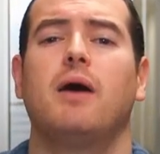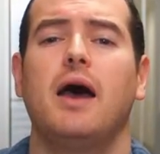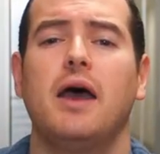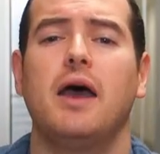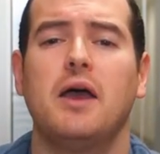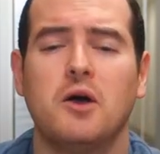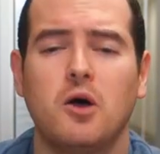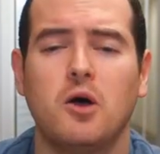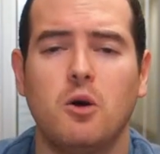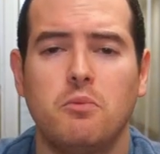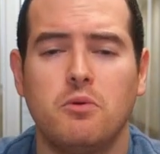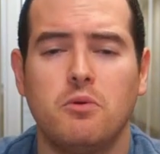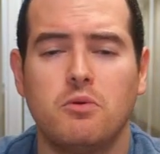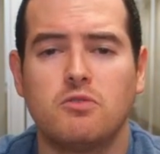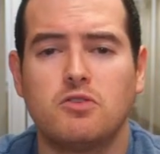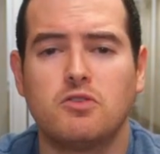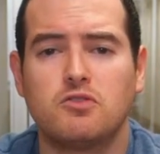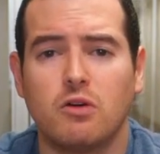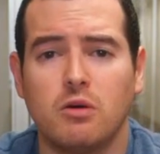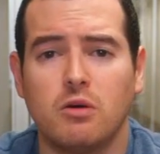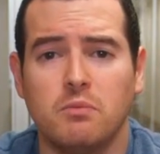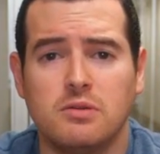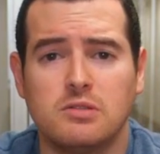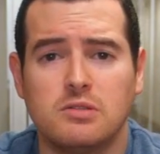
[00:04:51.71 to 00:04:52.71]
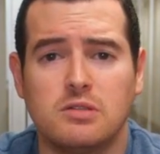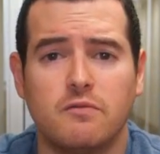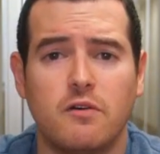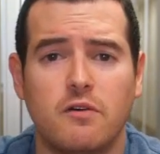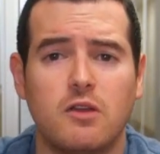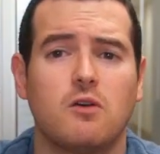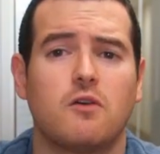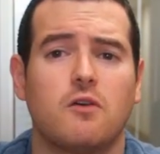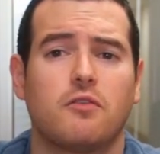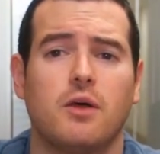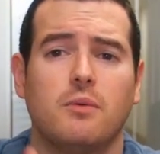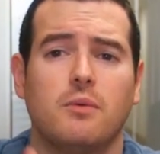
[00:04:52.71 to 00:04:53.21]
I hope you enjoyed. Please give the
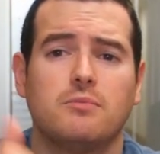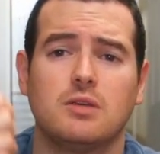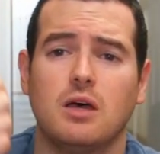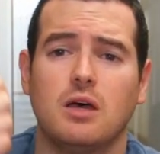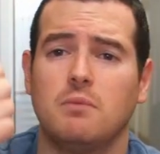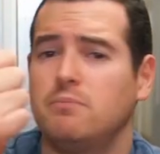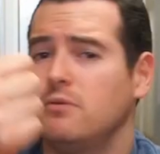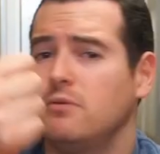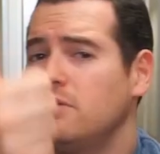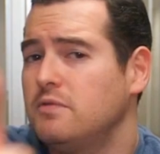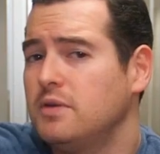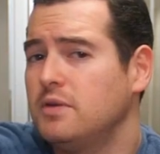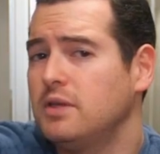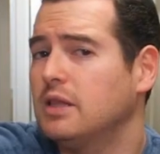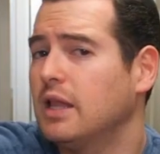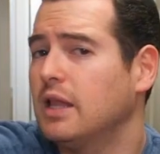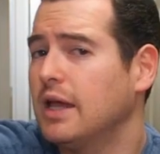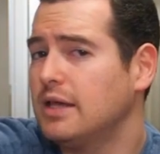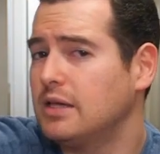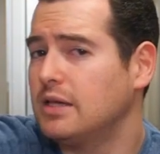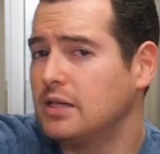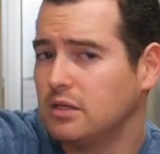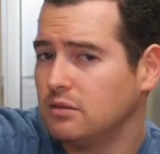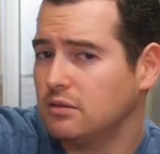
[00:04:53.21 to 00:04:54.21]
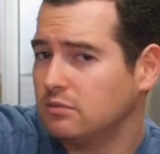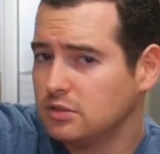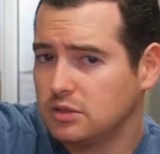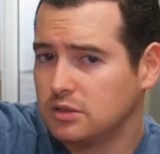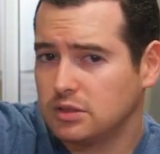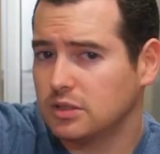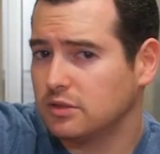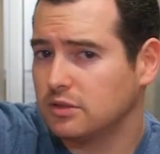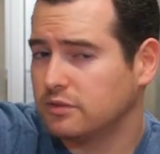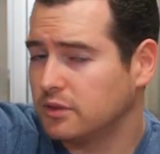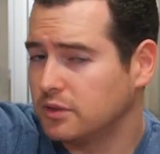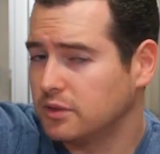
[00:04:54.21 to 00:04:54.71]
video a thumbs up if you'd like it. We
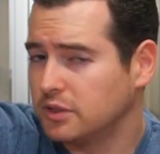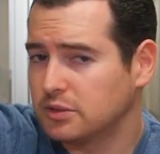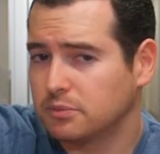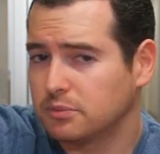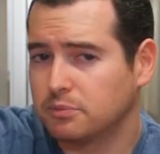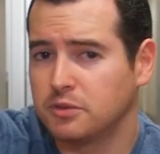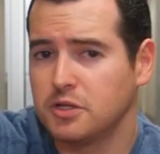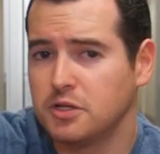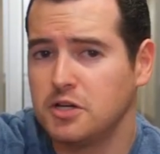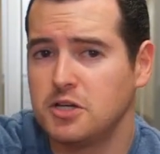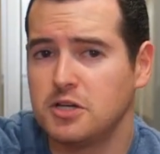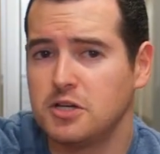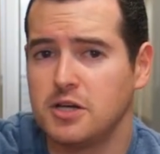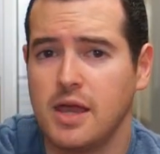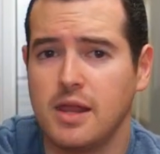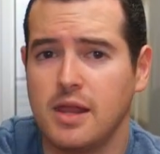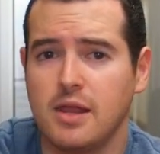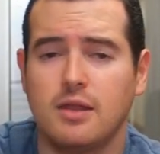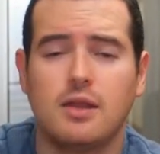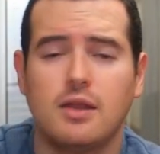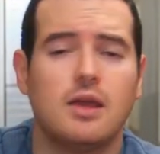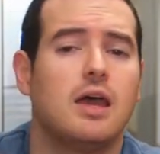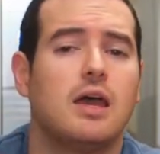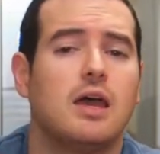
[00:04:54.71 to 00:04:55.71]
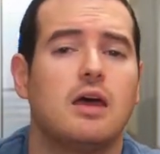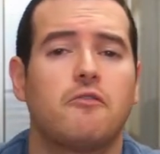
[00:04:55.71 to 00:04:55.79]
definitely always appreciate it.